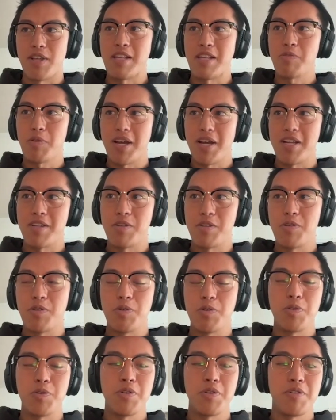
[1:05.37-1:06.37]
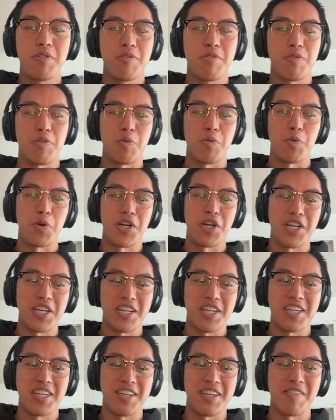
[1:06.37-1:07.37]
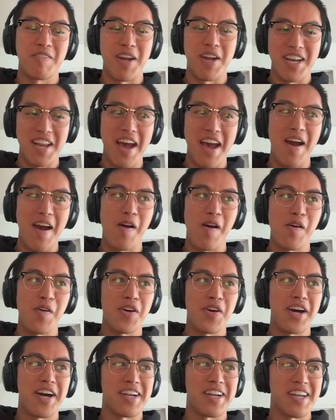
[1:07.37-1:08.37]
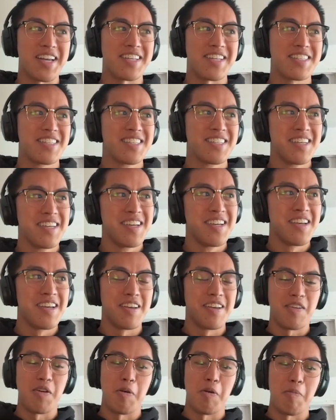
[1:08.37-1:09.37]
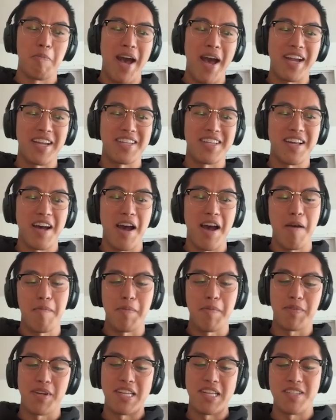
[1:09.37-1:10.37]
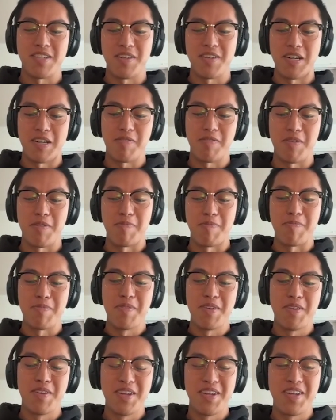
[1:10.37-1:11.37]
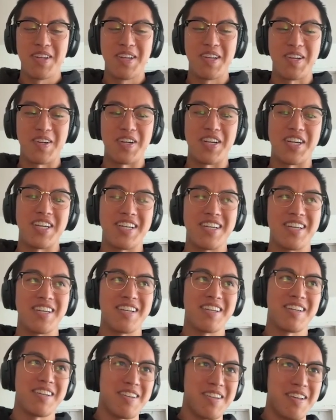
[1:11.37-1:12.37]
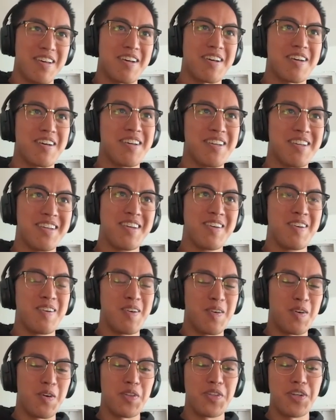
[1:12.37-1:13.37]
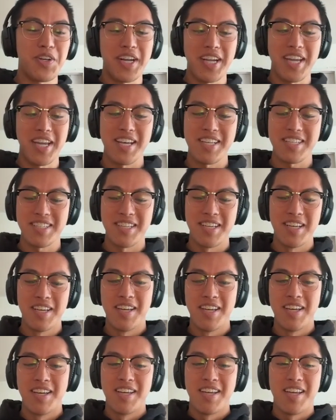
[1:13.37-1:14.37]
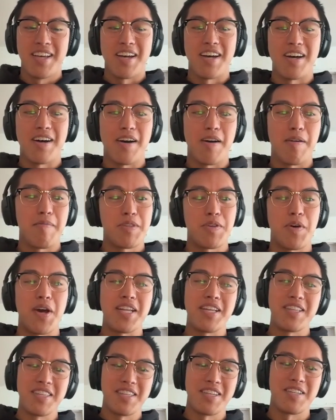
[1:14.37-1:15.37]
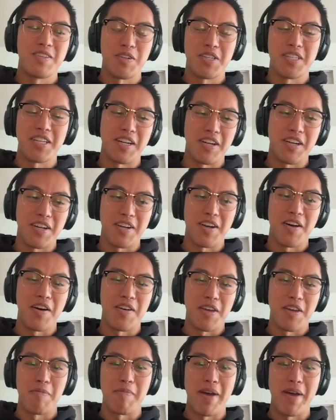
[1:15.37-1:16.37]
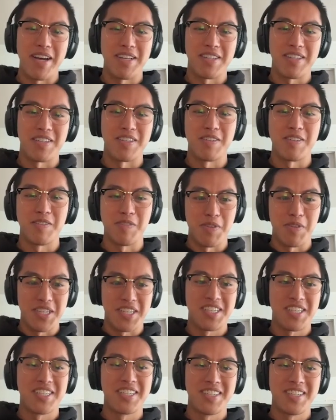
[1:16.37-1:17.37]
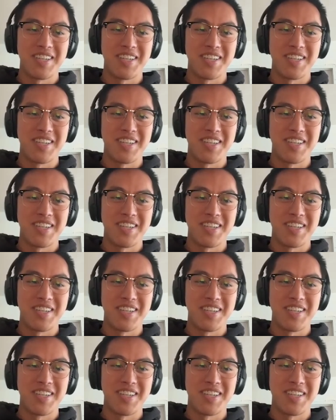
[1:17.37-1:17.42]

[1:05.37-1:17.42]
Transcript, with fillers: that's what I do for work right now. I guess going back in time, I'm kind of starting from current to mm-hmm. older, I guess. Um, so I did the Georgia Tech Online Masters, which,